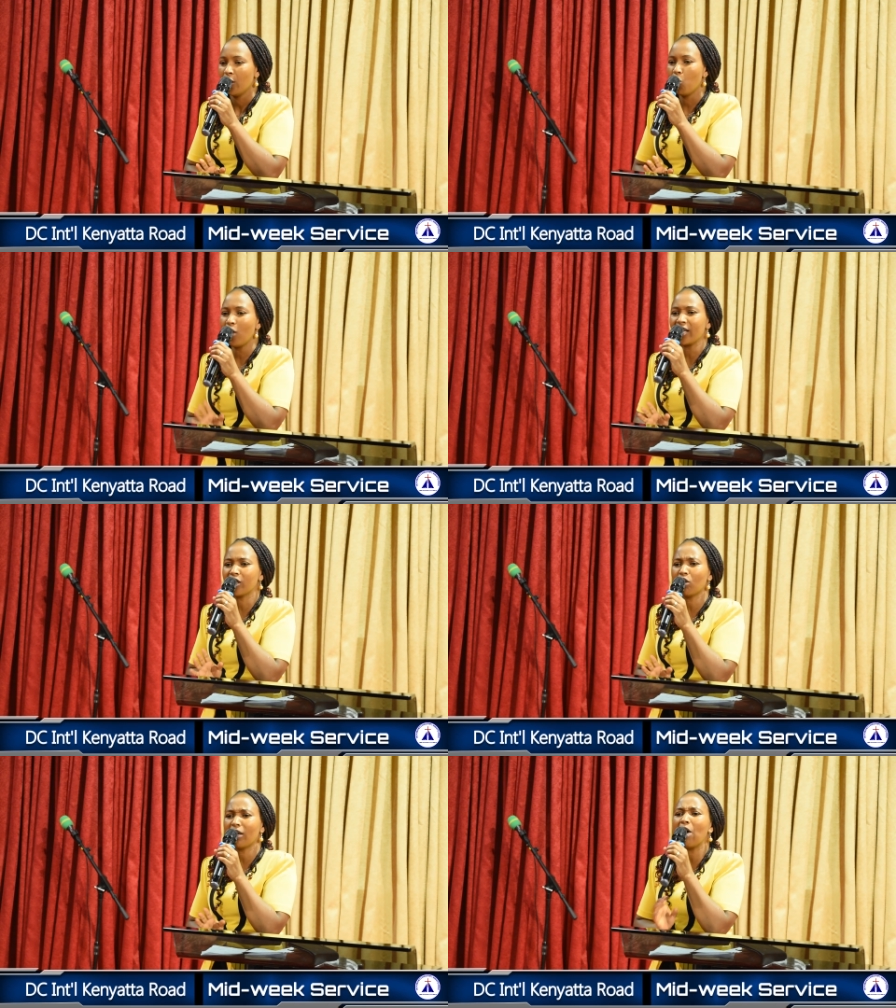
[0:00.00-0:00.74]

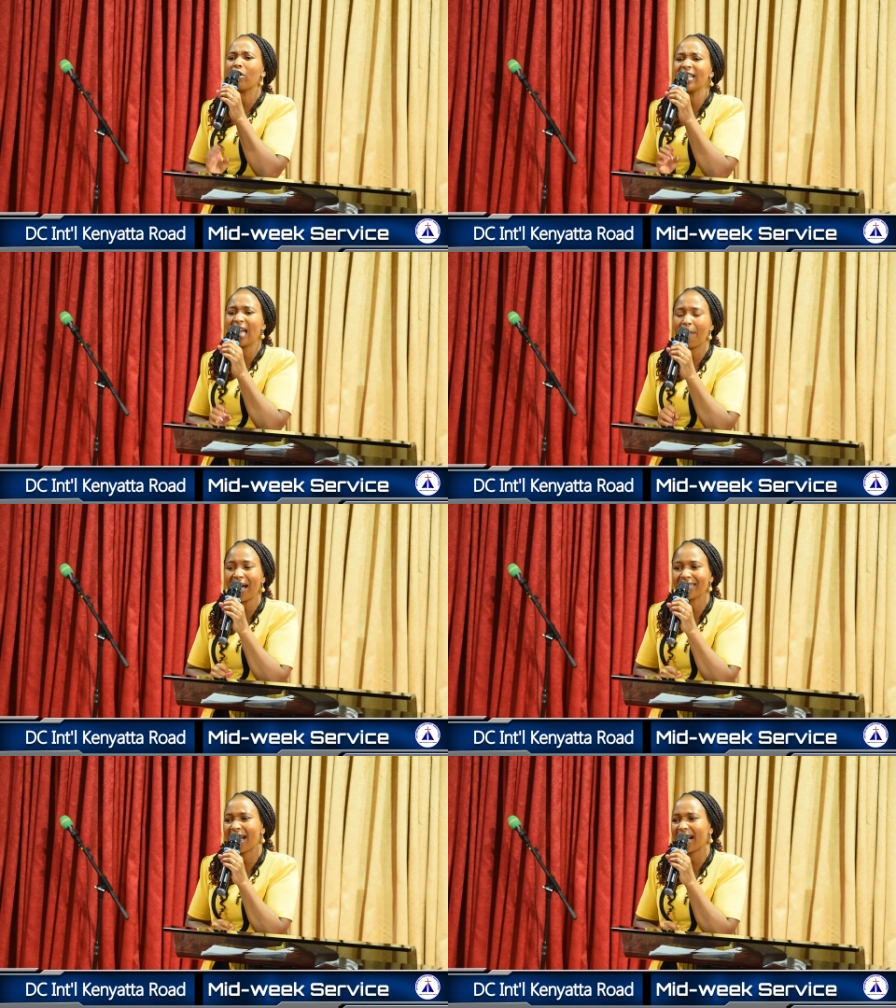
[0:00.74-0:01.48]
Unashindwa na
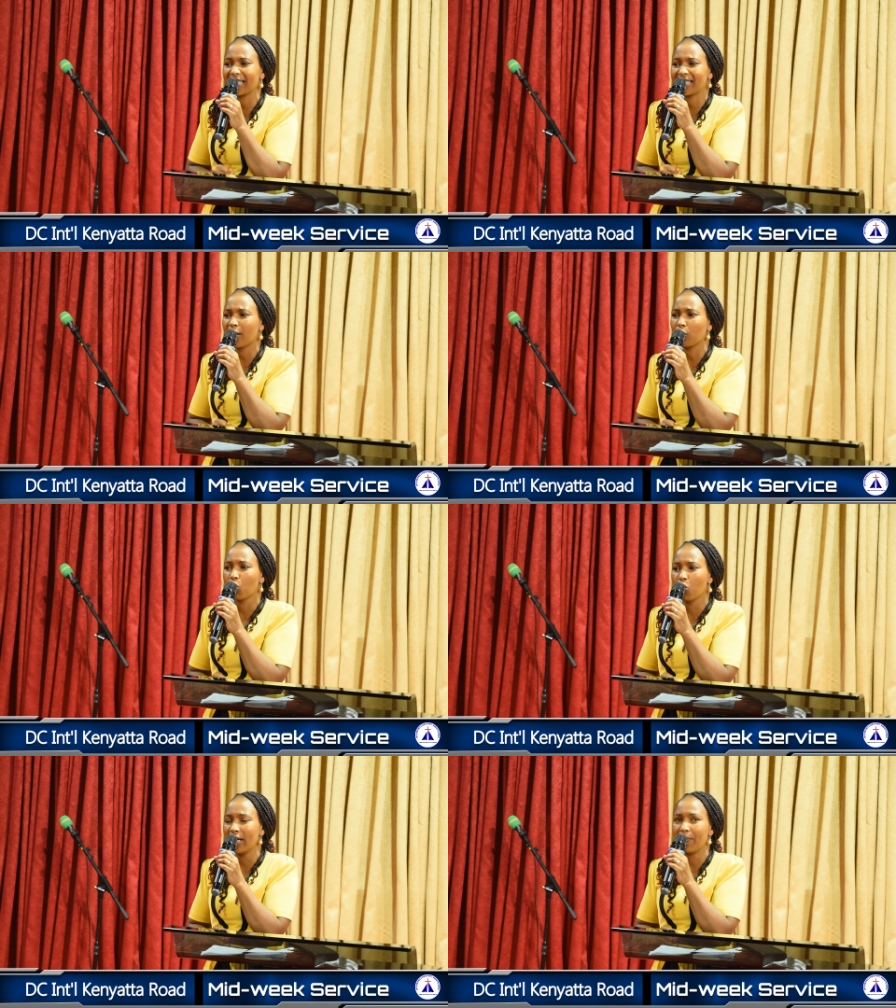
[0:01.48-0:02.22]
ukinyamaza akatae
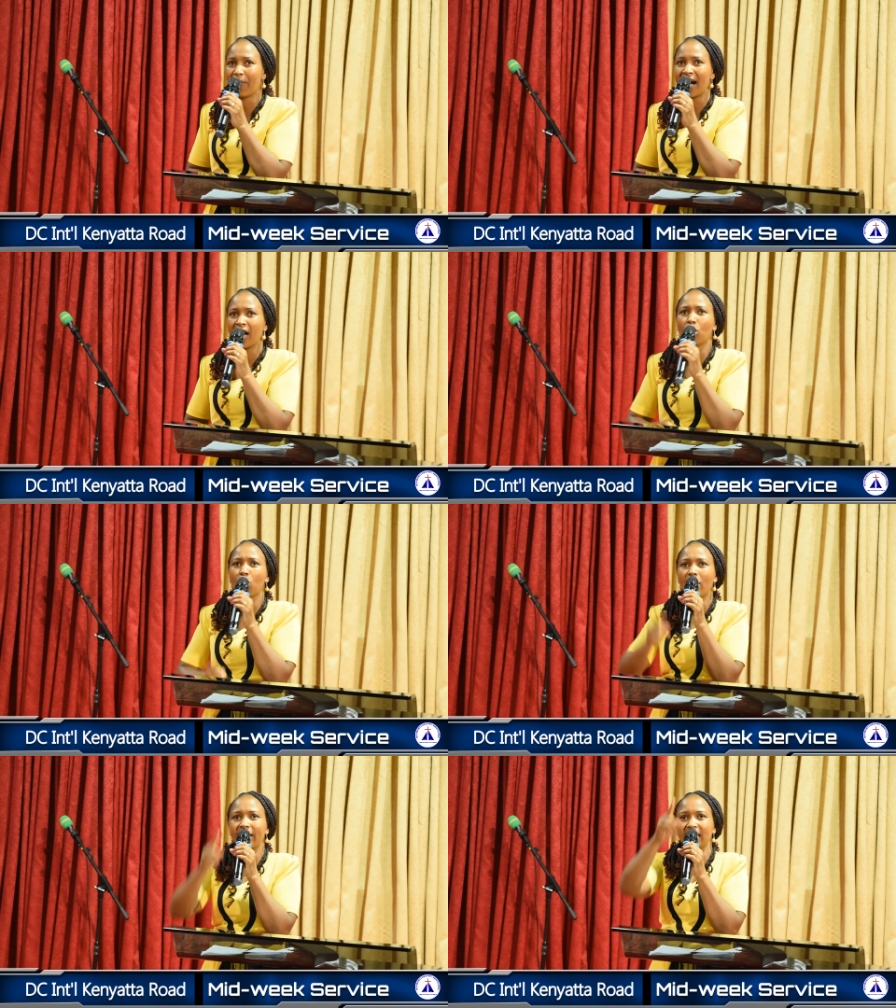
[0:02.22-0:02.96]
kukulipa.
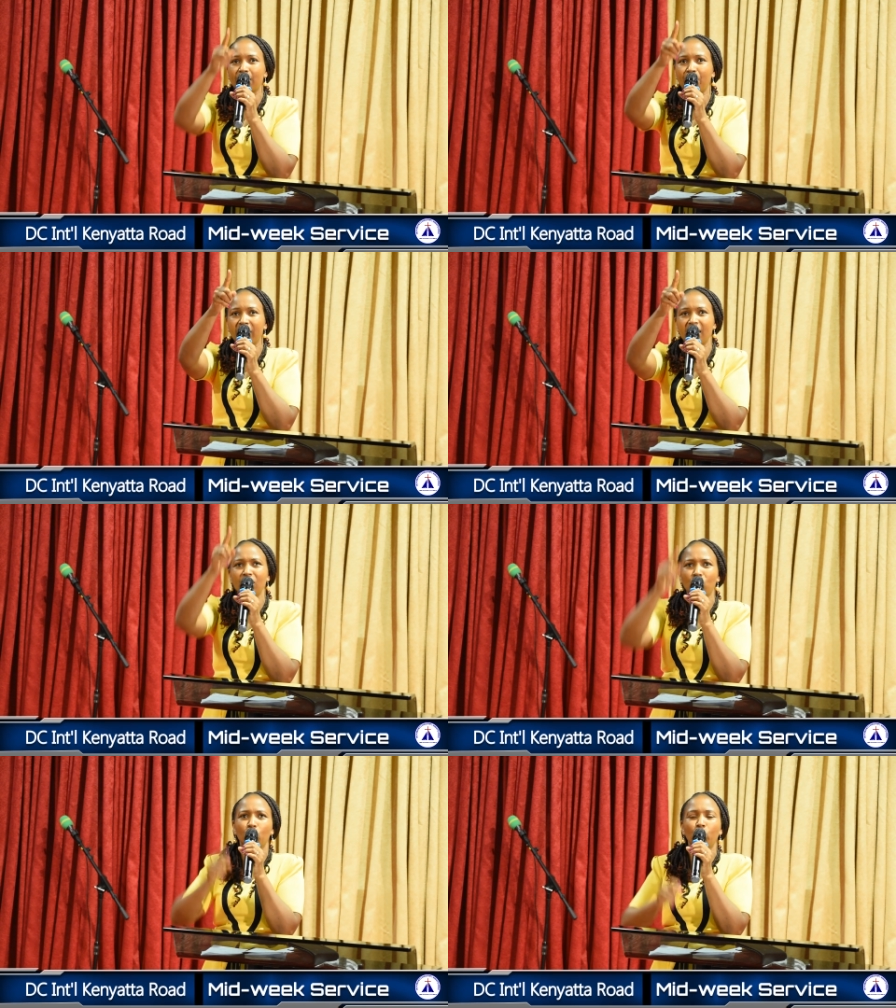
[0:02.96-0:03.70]
God is
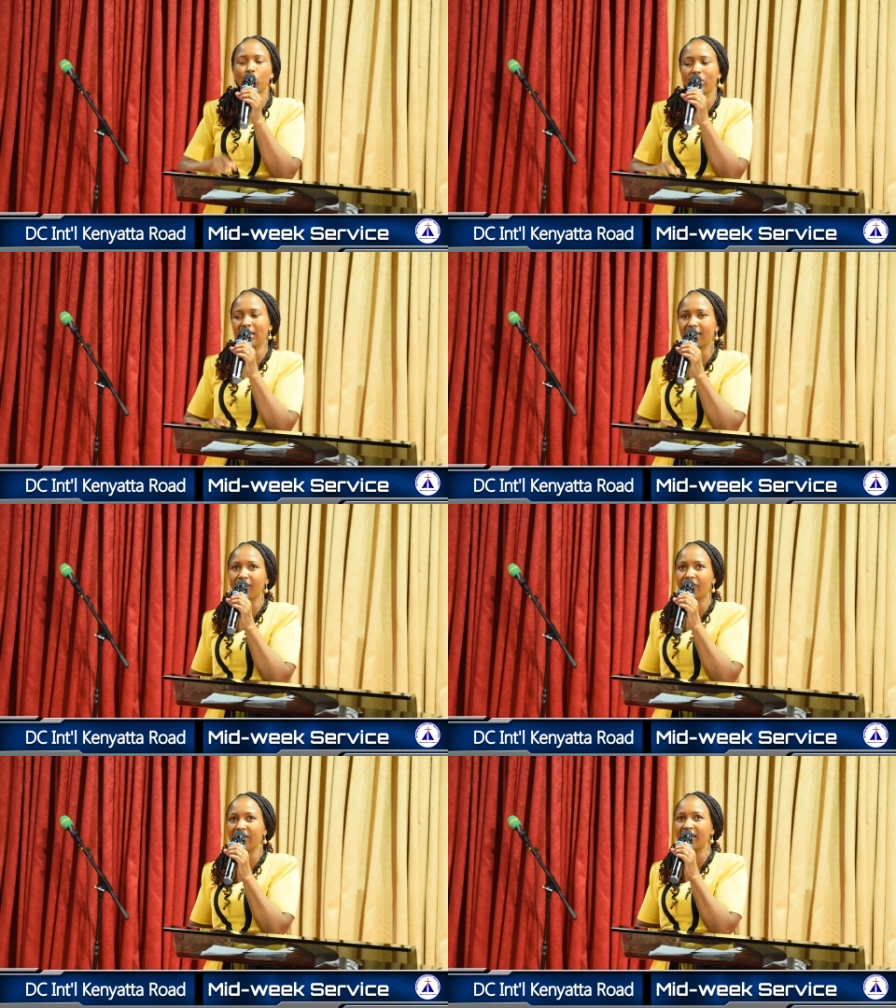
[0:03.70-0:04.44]
speaking to you this
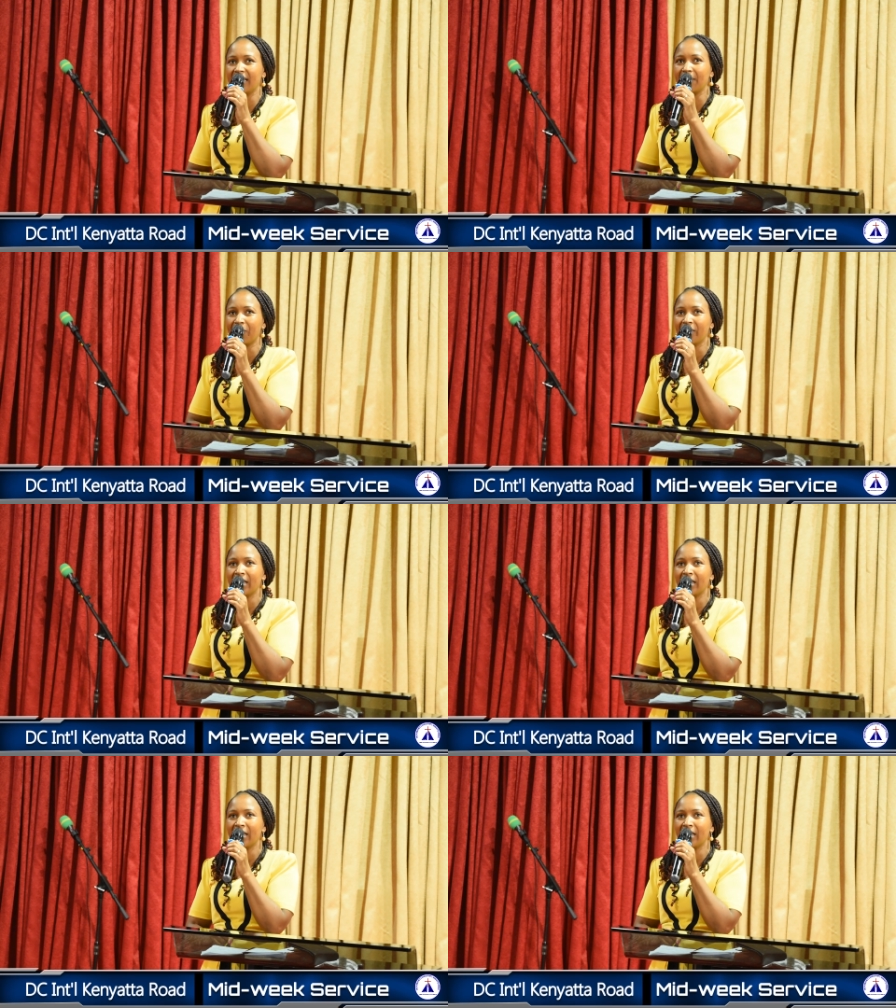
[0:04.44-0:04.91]
evening.